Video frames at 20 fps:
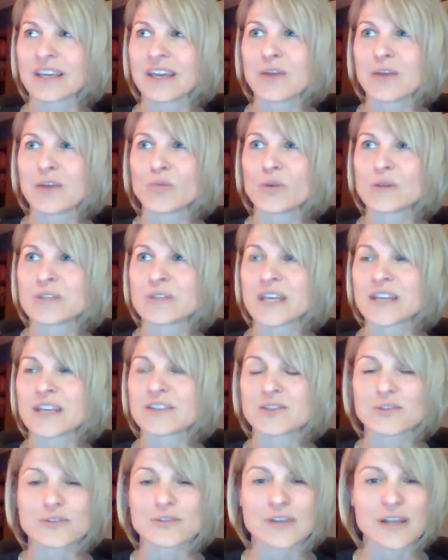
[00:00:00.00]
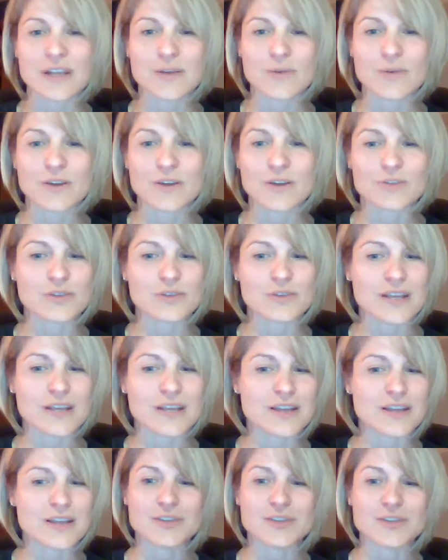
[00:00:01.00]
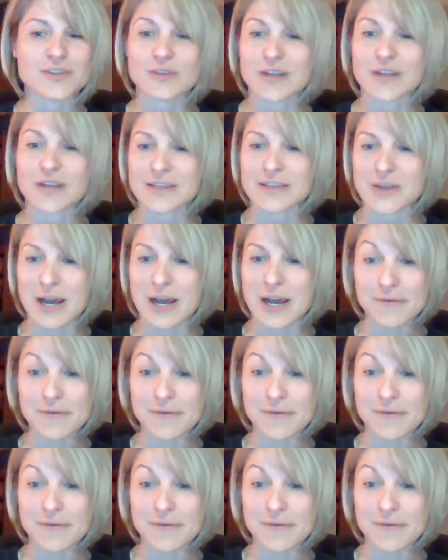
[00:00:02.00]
take 2 days. We go 2 days on, 2 days off